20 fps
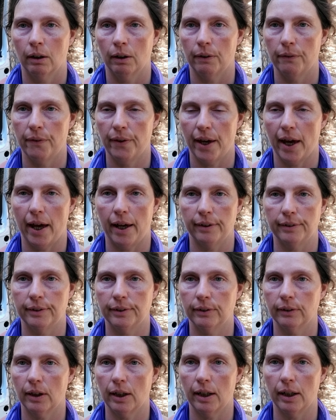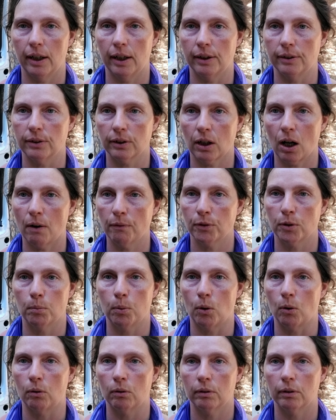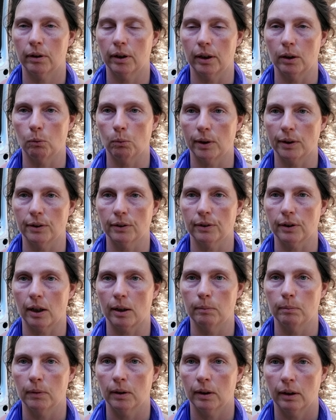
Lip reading: that it's comfortable in the wintertime.